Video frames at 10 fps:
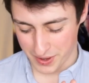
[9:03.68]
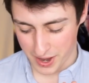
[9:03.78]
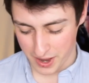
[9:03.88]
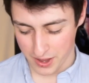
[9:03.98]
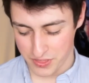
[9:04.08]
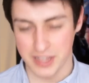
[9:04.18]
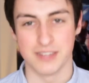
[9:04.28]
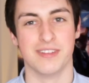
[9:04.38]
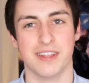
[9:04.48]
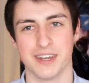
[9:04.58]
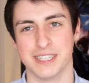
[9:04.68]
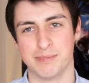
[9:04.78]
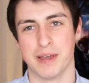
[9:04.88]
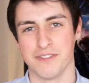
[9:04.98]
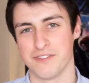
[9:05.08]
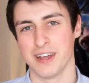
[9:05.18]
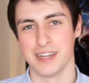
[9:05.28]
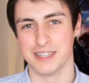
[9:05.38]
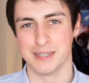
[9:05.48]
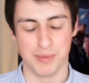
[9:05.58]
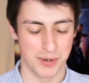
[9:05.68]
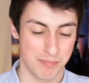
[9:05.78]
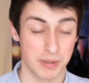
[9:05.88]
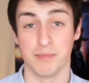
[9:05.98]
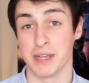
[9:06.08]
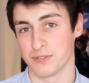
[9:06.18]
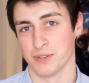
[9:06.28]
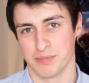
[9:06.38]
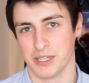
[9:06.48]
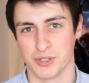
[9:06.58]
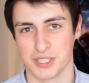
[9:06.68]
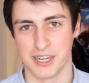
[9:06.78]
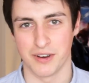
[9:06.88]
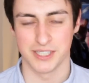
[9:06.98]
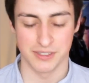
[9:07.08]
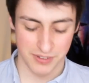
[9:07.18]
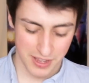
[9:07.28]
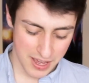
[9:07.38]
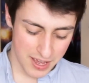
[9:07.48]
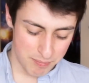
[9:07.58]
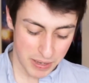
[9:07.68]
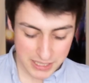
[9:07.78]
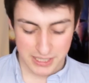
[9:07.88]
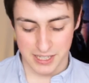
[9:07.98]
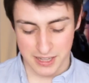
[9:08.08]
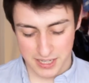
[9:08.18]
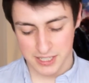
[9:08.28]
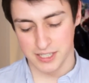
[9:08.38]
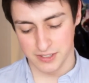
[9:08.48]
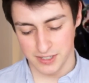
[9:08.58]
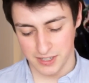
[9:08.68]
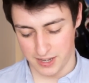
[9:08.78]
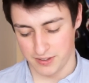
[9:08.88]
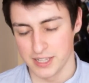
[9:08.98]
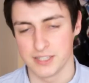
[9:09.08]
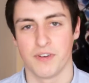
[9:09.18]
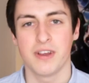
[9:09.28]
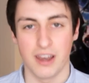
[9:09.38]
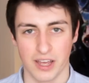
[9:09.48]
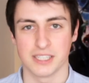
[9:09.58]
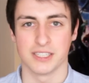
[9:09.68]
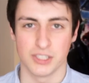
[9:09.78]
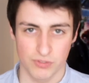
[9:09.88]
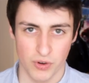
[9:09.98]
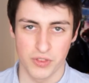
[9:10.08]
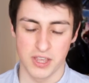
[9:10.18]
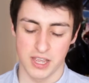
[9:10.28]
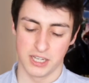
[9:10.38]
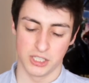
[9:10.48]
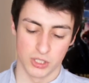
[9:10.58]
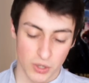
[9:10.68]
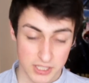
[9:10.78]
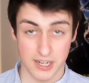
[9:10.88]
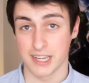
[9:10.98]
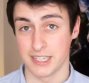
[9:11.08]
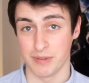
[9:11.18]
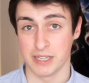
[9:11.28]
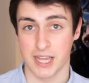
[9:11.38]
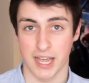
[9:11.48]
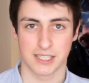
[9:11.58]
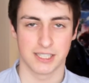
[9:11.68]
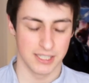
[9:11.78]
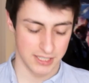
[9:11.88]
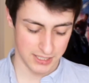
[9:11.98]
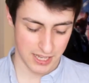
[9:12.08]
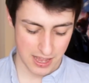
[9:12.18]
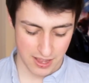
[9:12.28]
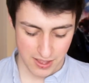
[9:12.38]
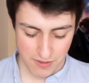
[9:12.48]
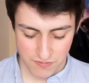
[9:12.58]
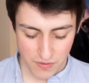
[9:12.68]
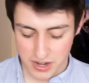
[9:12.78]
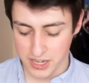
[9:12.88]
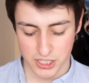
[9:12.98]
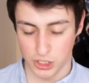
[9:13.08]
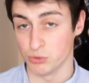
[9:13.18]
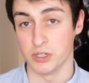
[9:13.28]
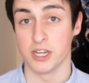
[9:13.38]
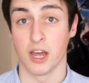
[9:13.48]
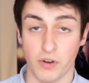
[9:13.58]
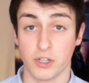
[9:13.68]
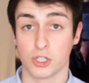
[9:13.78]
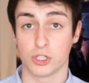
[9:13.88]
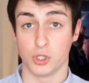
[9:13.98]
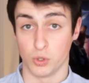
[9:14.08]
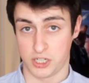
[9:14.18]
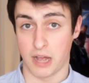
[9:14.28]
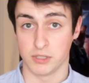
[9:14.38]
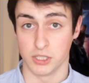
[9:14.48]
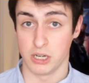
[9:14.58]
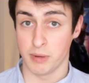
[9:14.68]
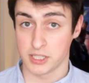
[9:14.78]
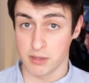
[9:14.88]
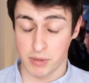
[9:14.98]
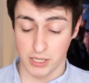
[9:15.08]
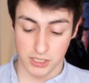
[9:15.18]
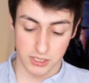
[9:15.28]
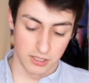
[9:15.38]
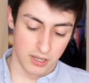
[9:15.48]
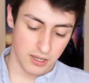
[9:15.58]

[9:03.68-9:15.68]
I think is villainized a bit unfairly in this book, but it makes for an interesting narrative. Basically, this is, it's very light, it's frothy, it is not an academic text, it is very easy to read, very short chapters, only about 10 pages,